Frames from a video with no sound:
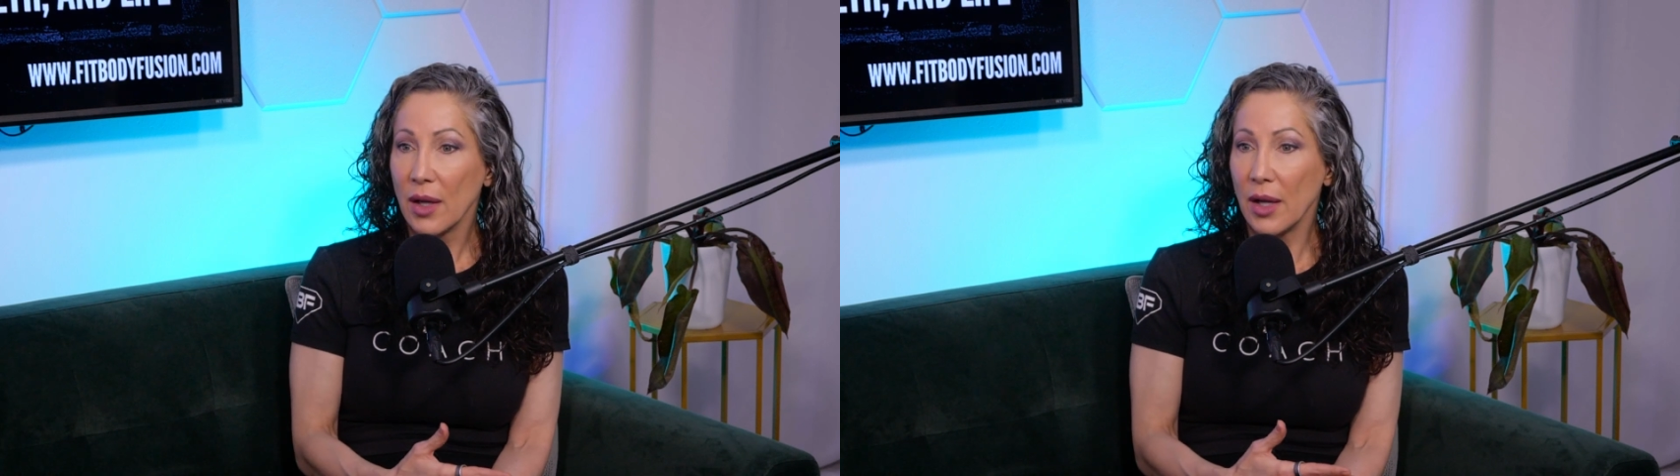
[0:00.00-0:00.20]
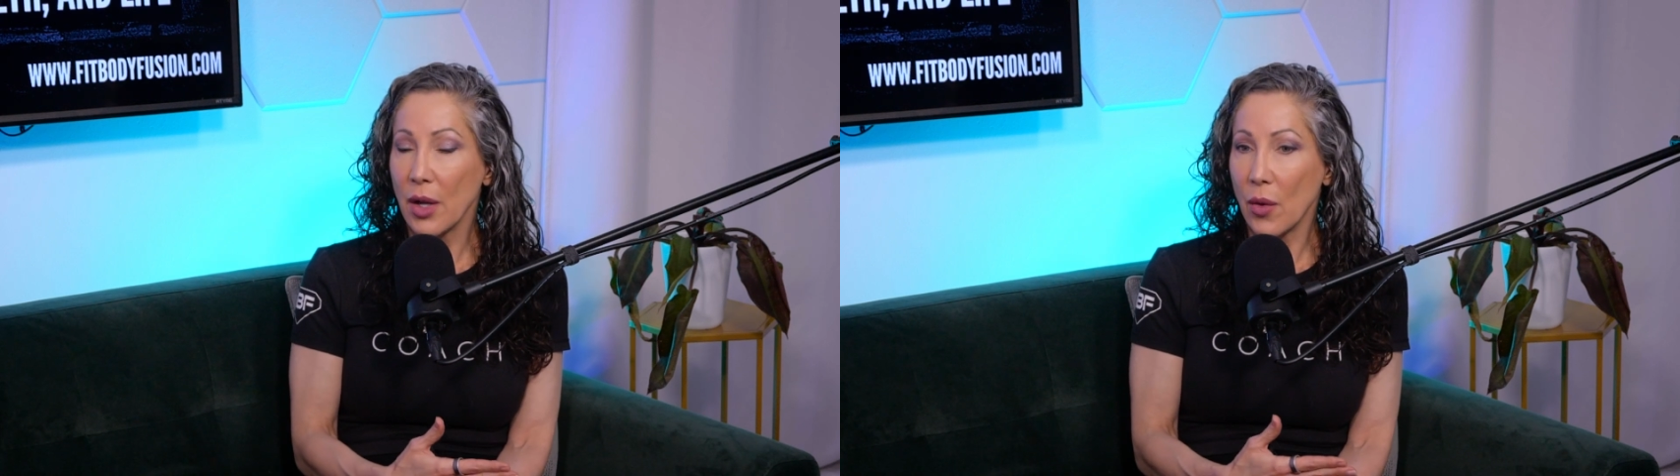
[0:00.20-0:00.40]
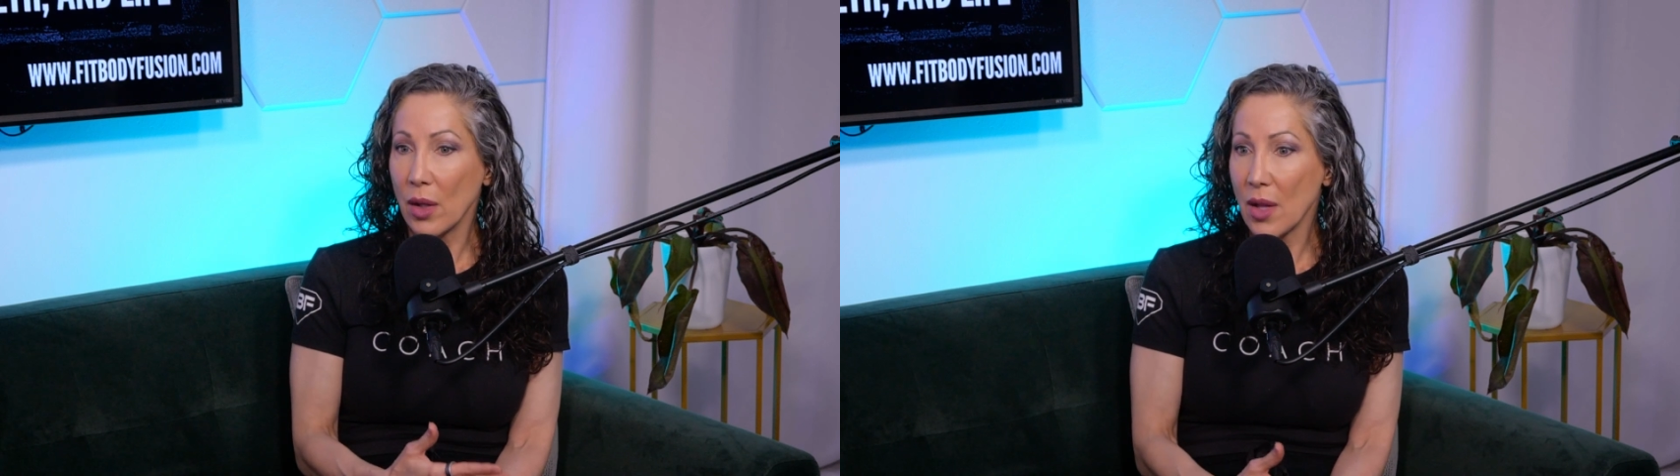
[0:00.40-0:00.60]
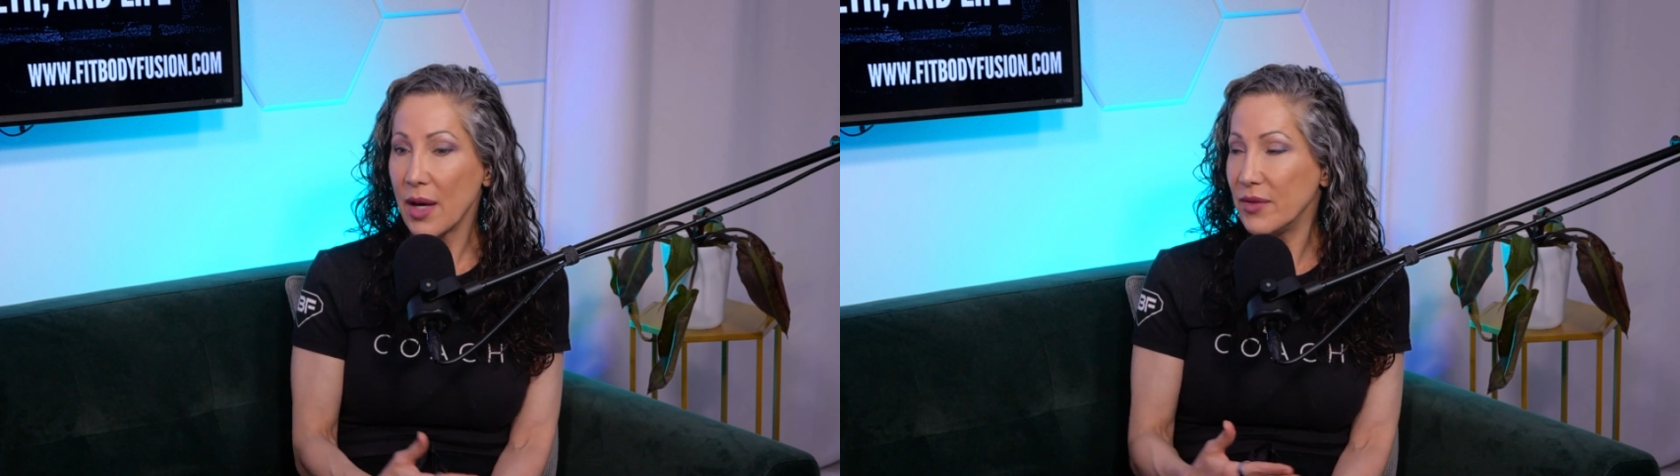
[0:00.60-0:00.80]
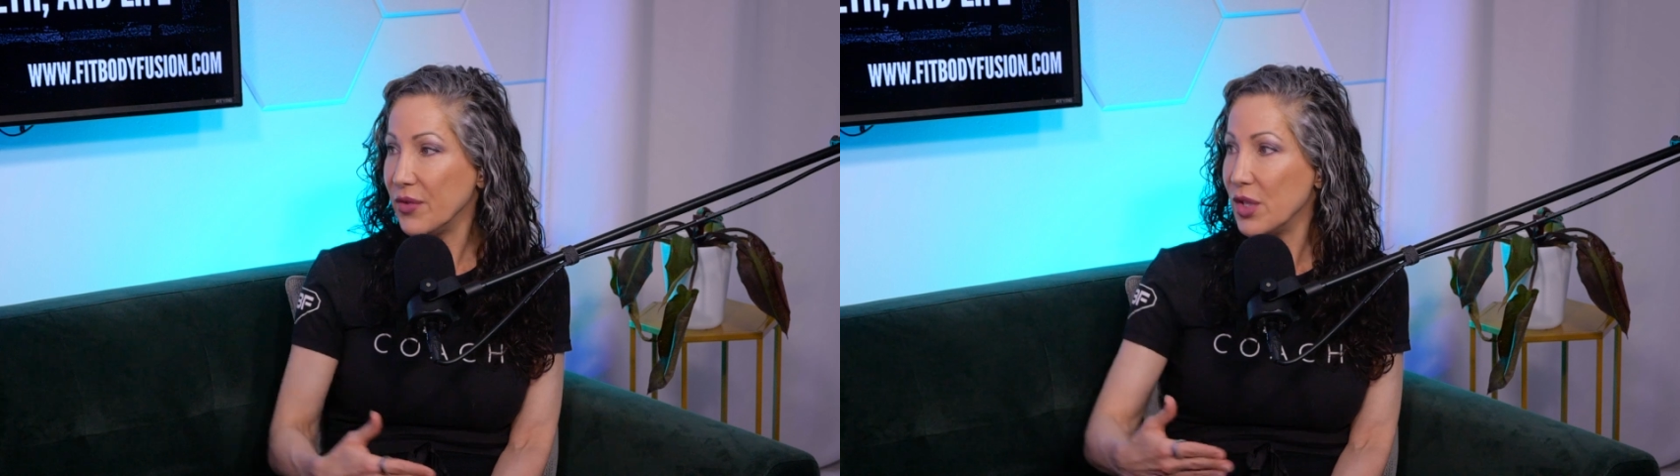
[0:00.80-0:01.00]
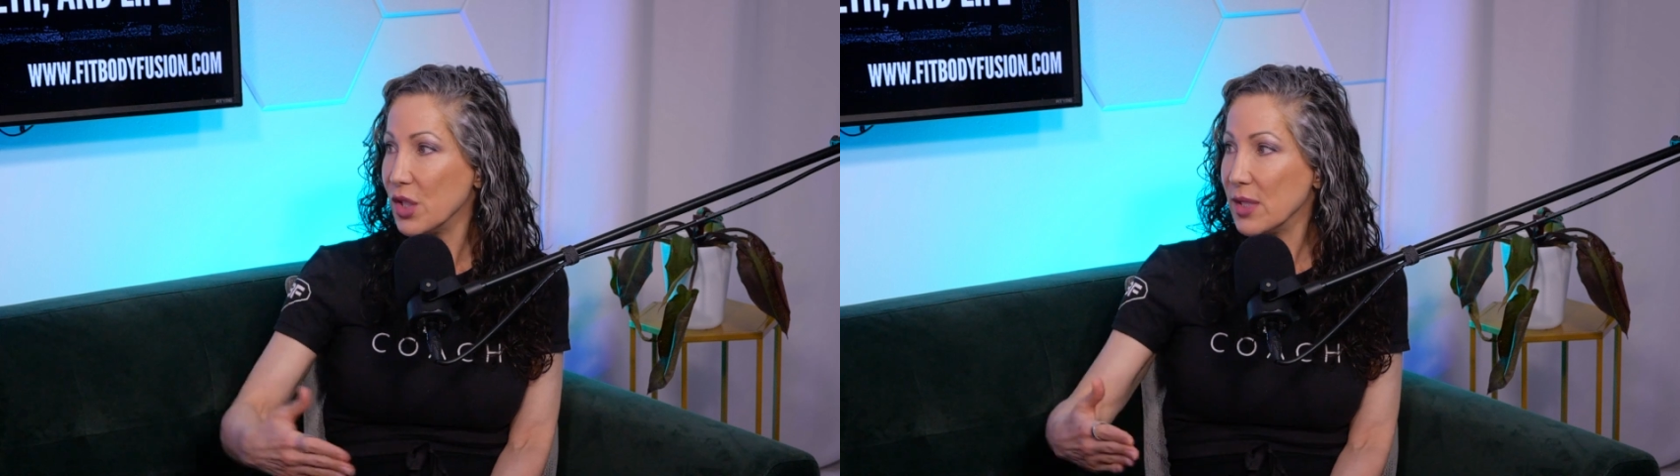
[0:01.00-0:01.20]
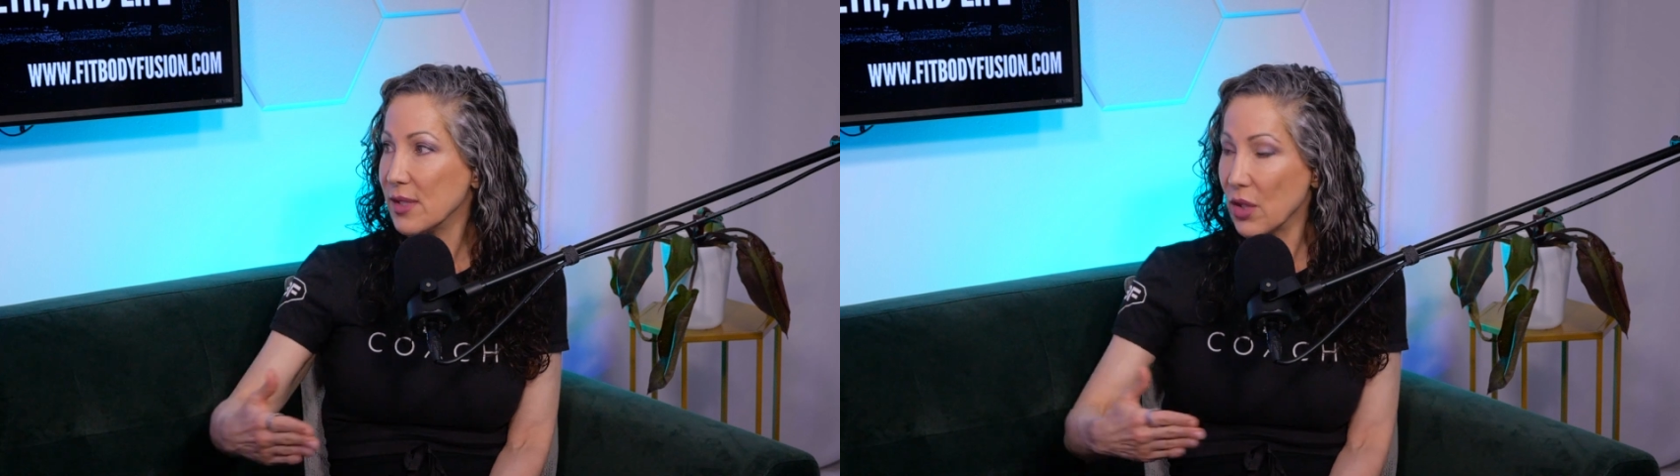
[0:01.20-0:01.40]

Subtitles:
a lot of divisions,